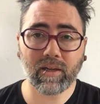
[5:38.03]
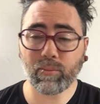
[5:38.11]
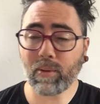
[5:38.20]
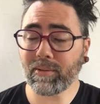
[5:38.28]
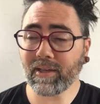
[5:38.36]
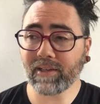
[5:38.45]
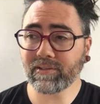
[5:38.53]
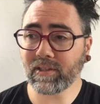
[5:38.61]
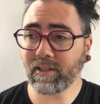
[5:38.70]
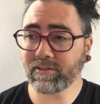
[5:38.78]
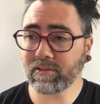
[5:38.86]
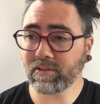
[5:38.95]
maybe as
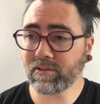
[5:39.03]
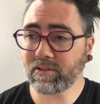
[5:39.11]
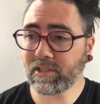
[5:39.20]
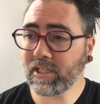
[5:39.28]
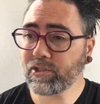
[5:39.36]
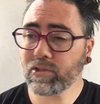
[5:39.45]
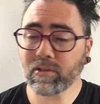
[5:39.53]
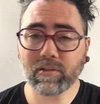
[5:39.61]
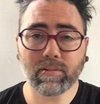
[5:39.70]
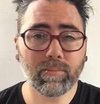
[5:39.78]
a teacher,